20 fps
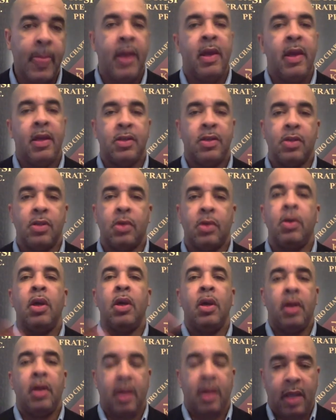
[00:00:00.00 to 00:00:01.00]
And so,
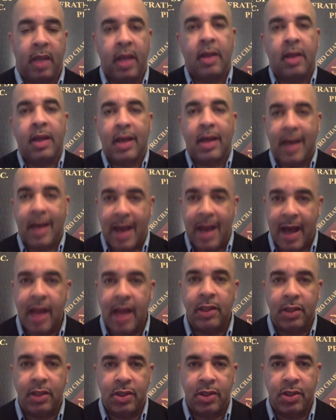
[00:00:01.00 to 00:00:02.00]
again,
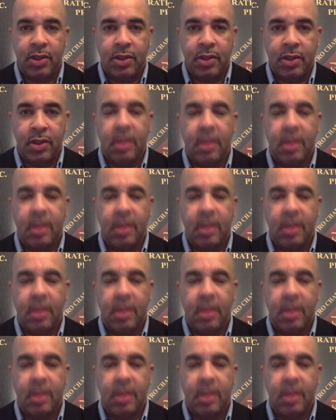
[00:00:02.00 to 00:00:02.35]
college